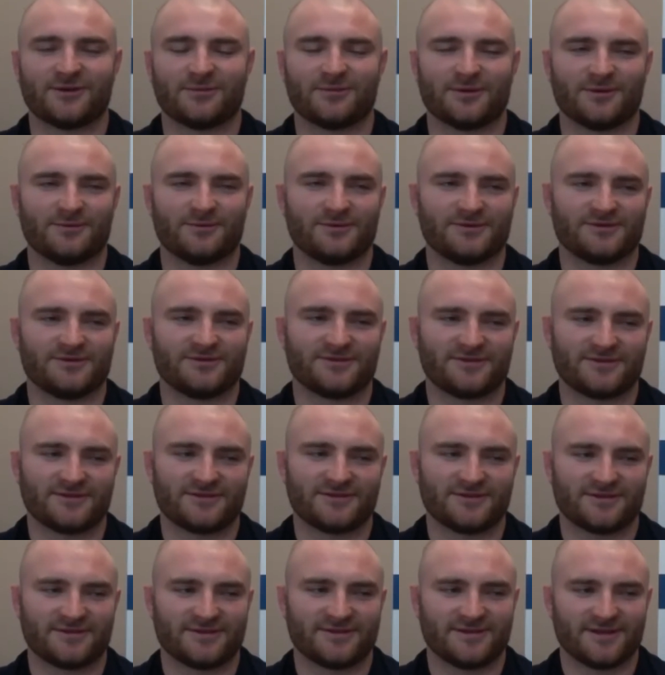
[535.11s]
It
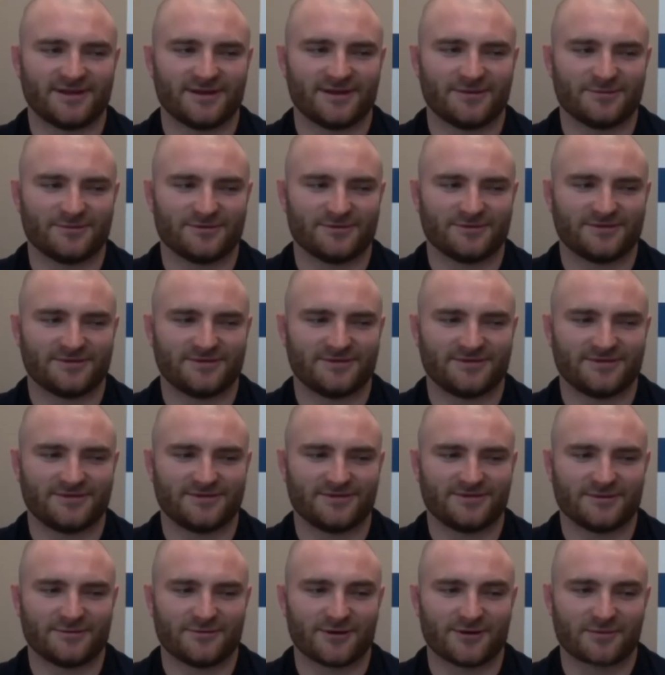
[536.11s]
was
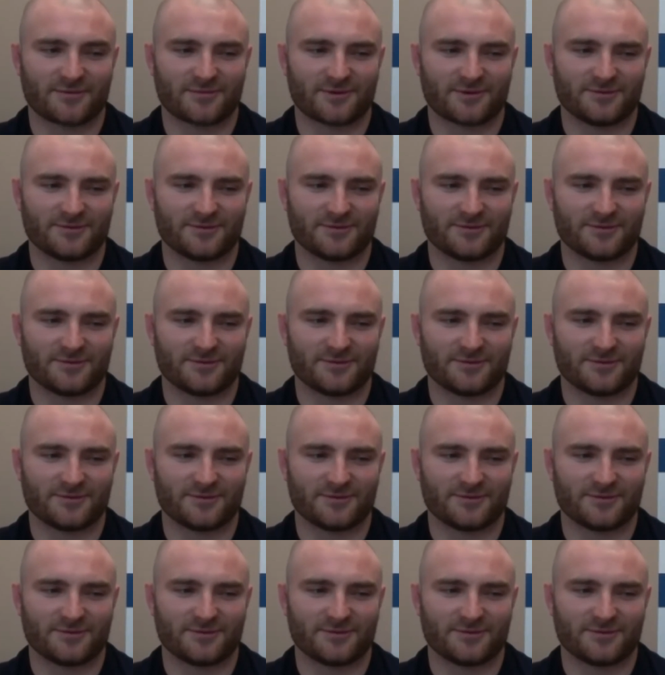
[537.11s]
the rugby